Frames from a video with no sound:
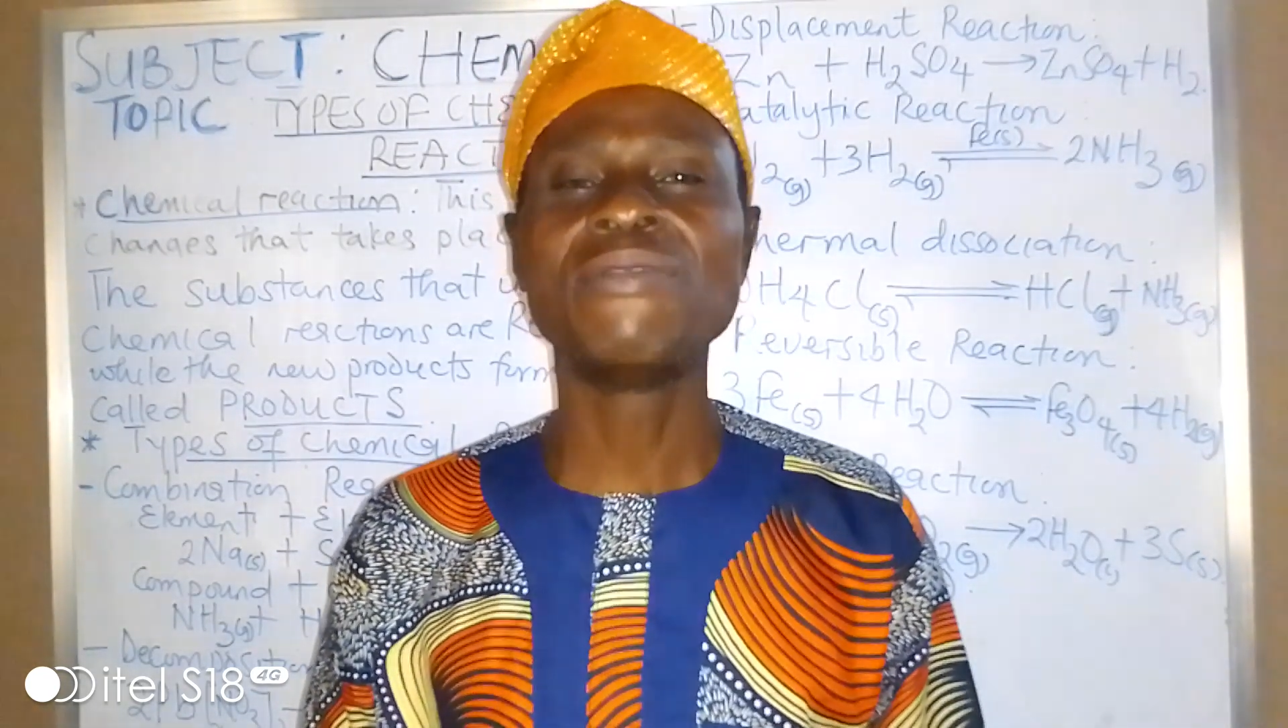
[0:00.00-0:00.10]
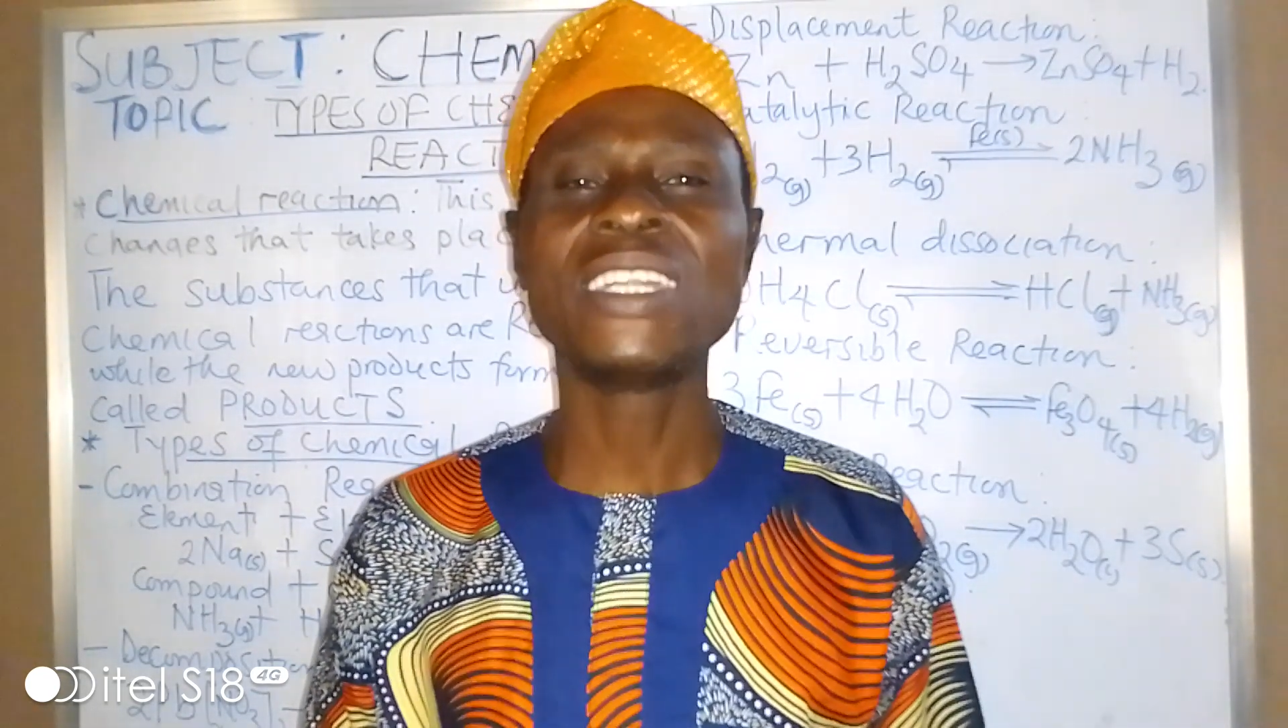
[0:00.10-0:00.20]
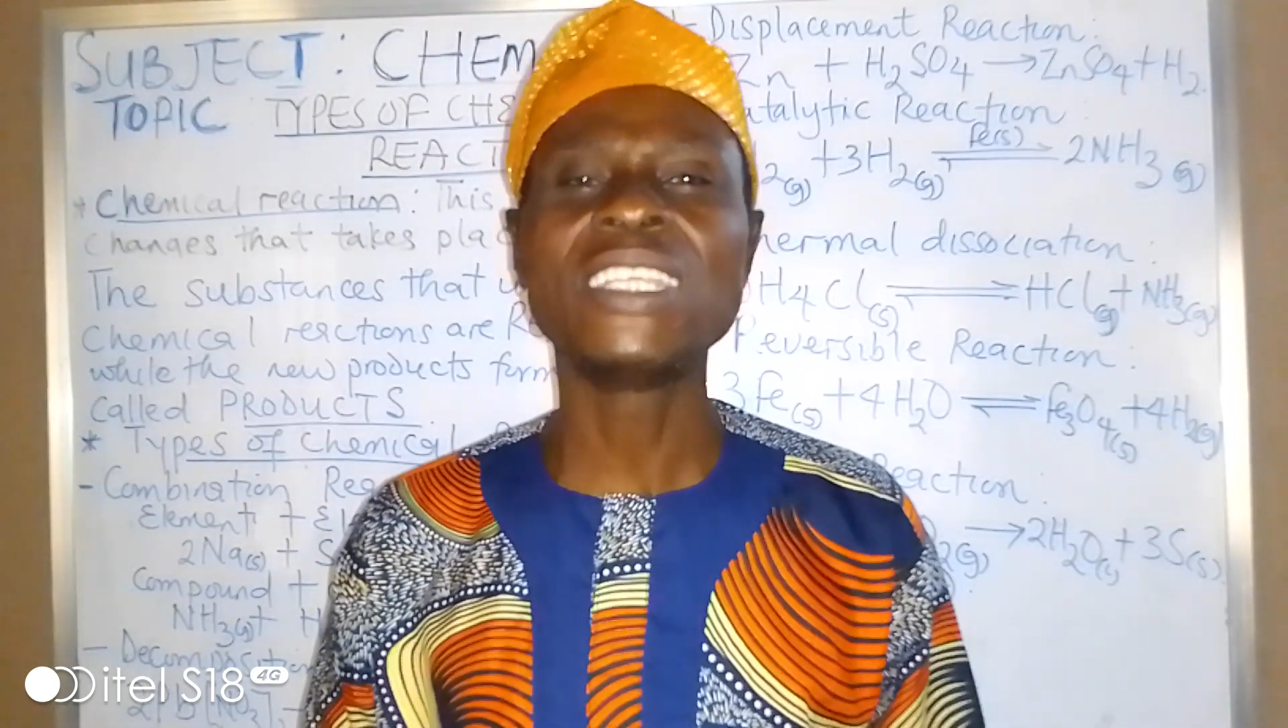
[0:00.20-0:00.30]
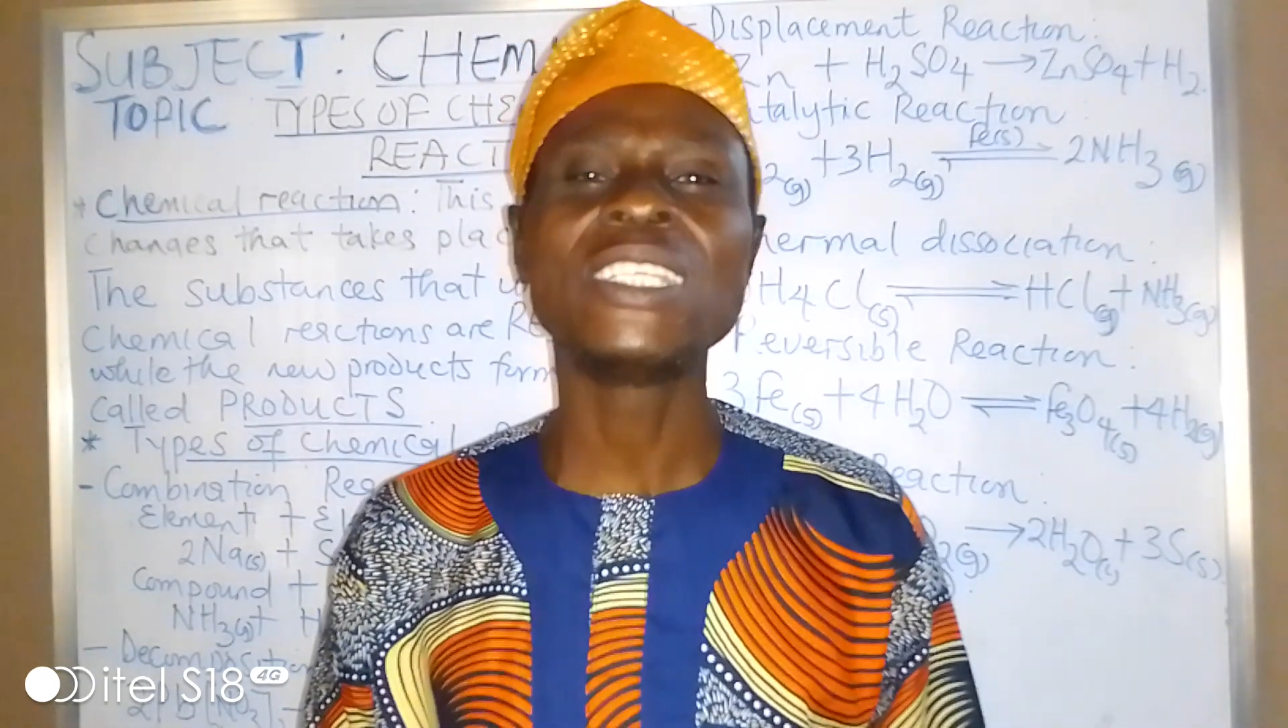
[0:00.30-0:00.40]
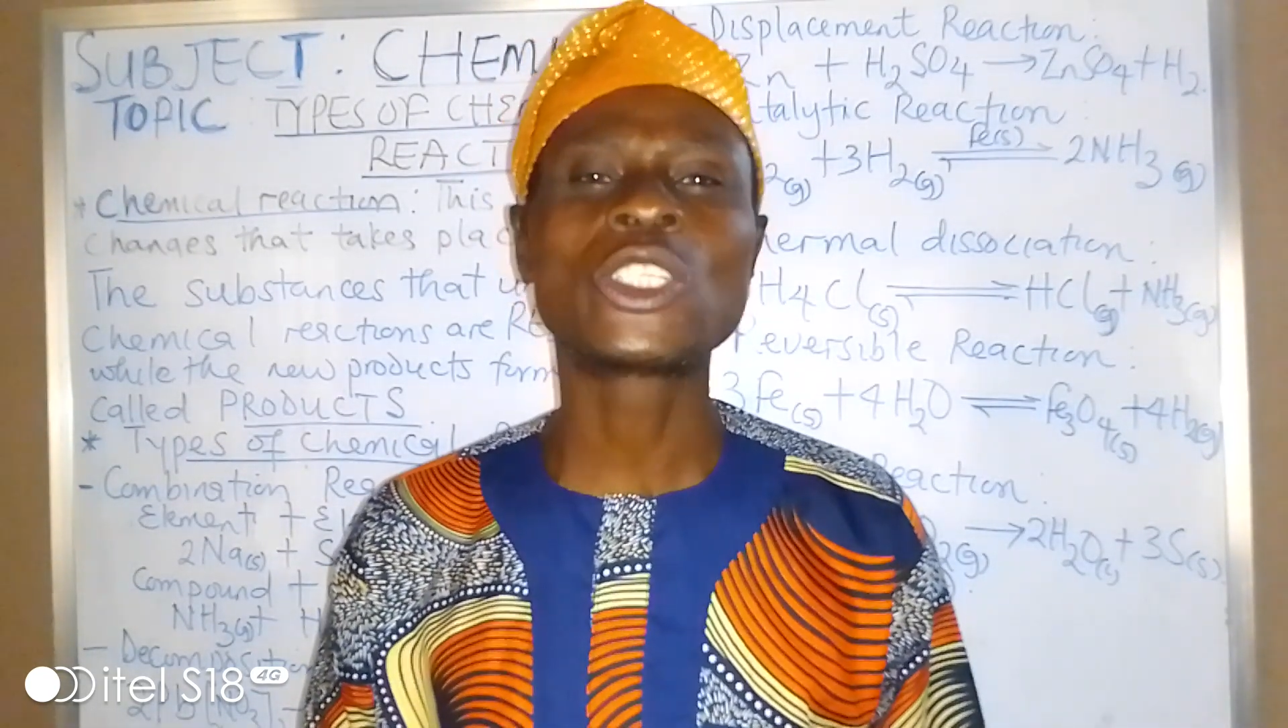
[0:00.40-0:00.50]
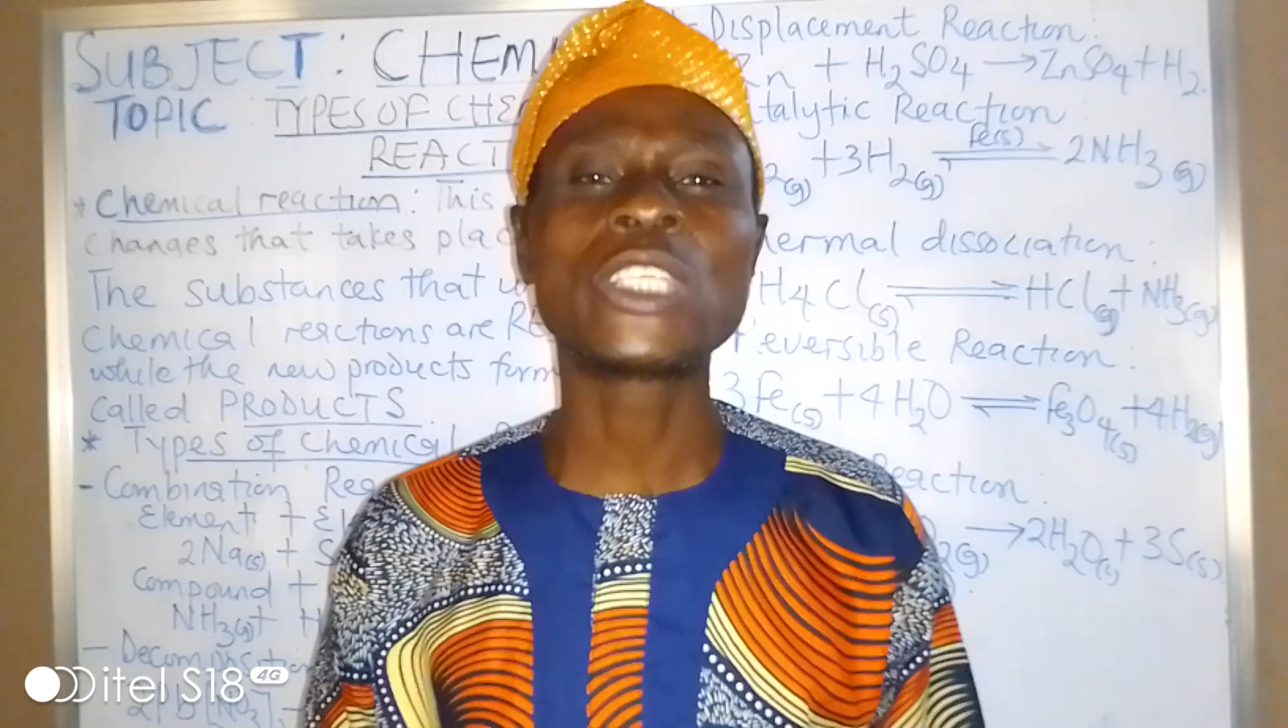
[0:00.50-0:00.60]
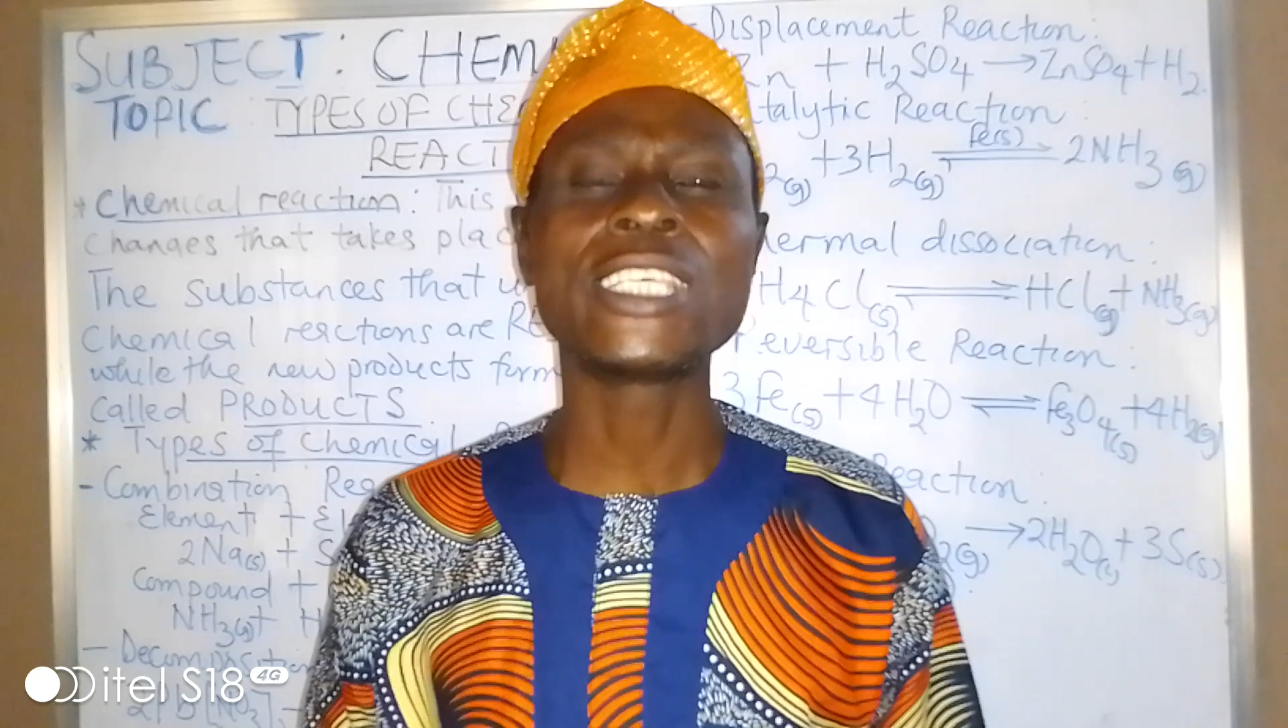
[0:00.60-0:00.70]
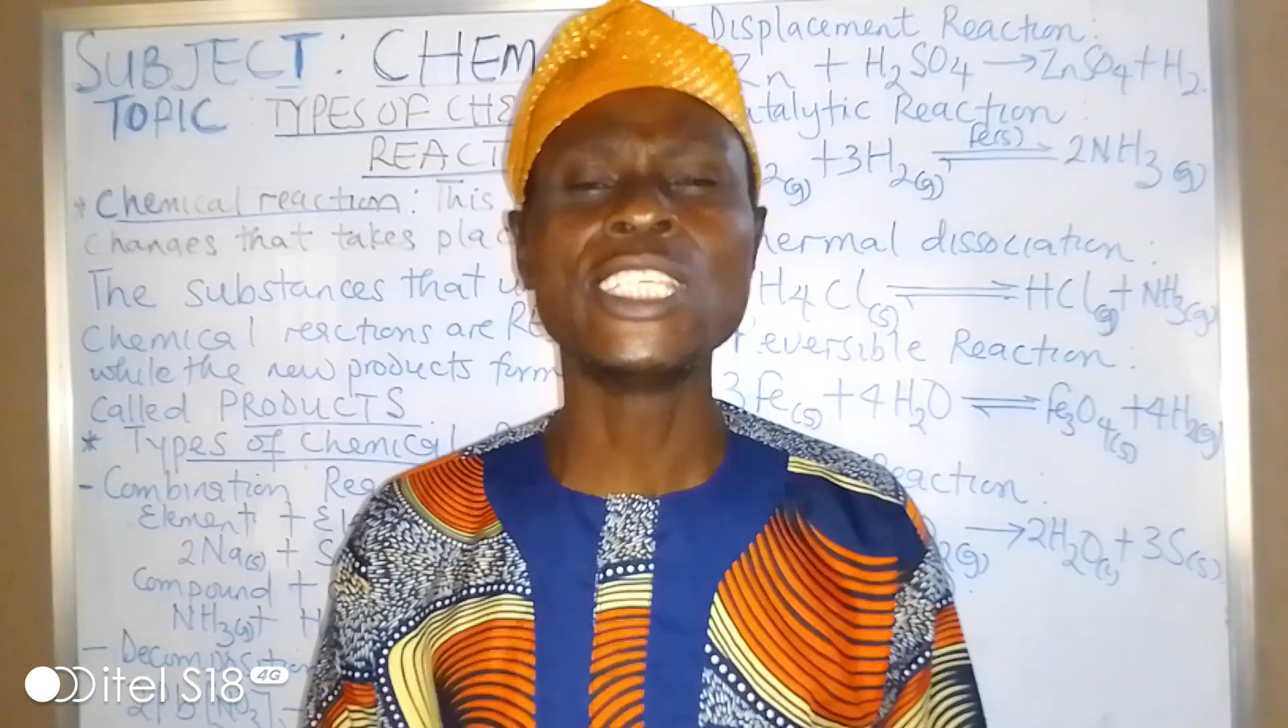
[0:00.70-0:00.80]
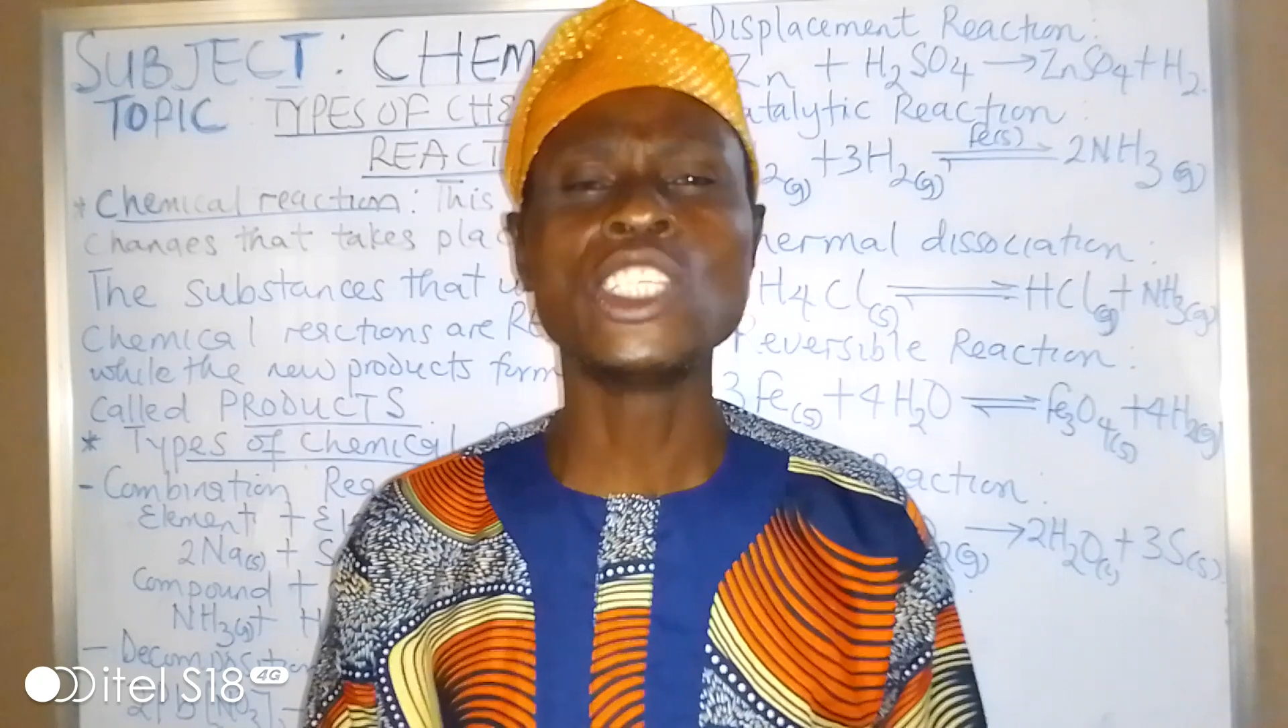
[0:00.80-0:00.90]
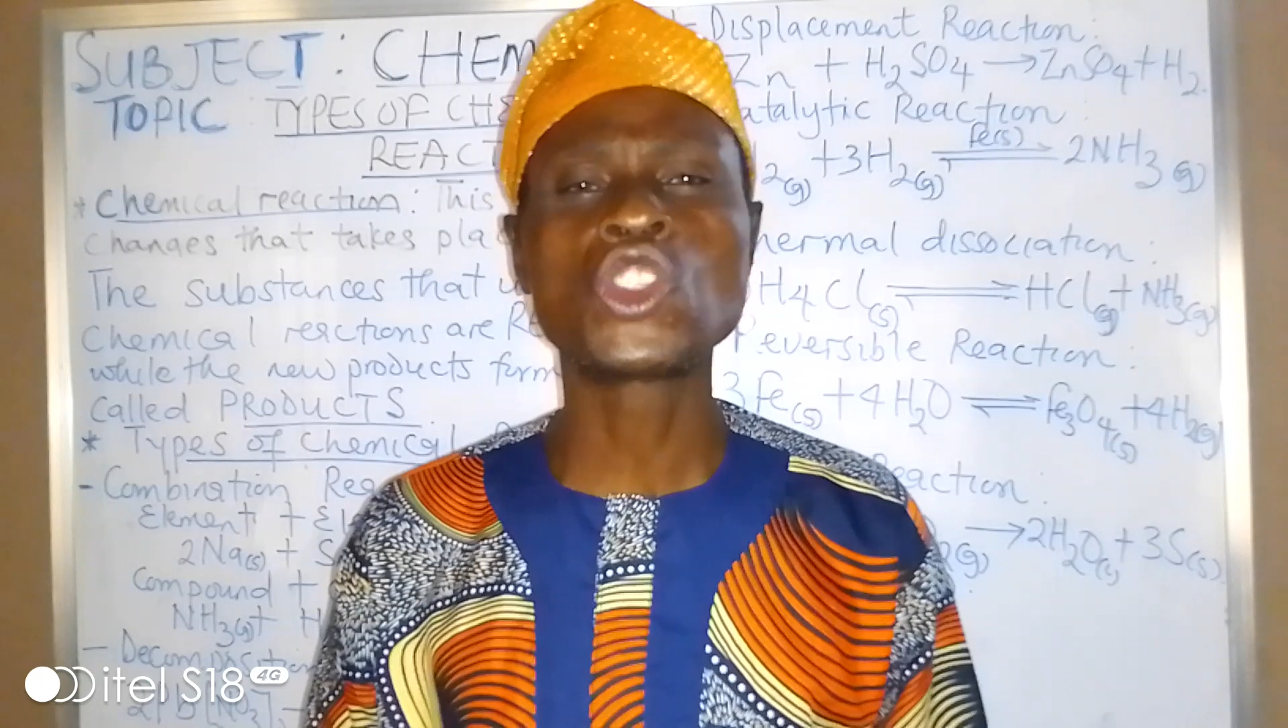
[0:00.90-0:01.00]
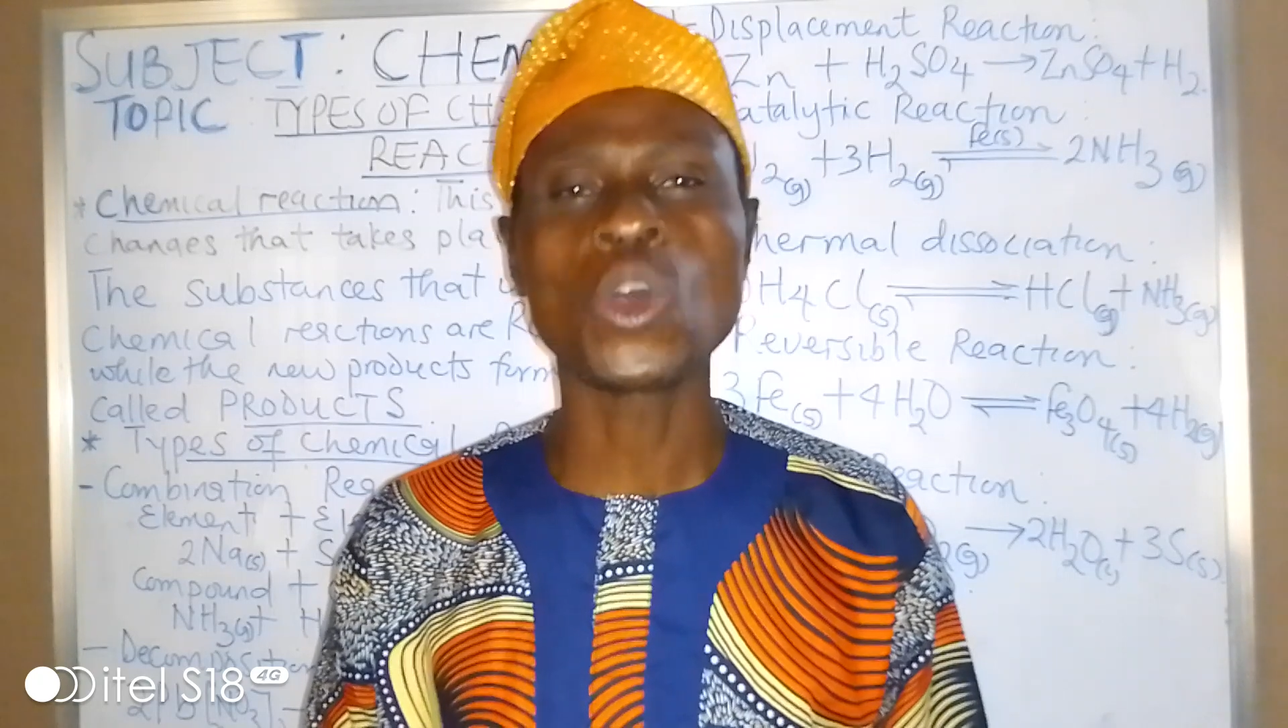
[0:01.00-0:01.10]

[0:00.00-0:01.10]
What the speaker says: interesting